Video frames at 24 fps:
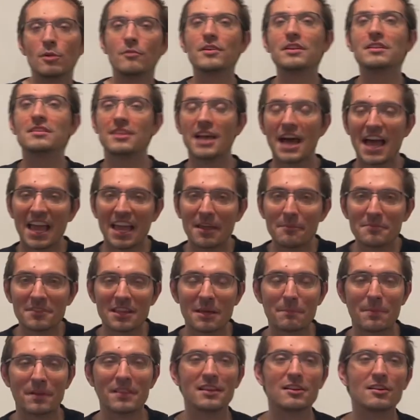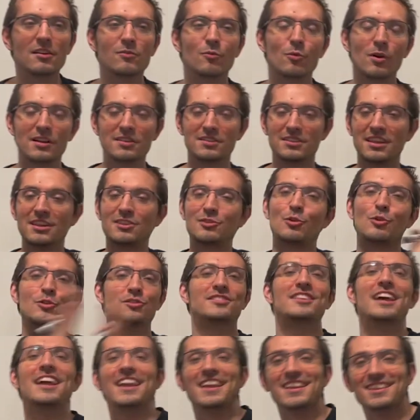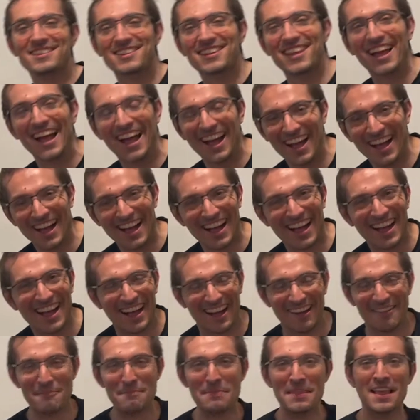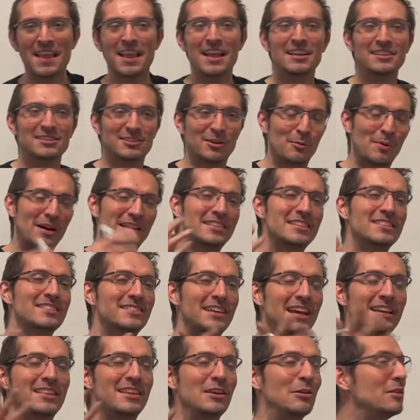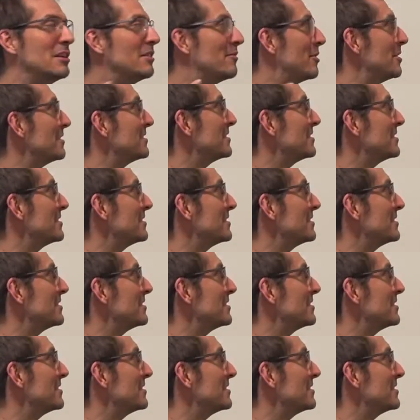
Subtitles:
in time depending on what it contains. So what's inside the universe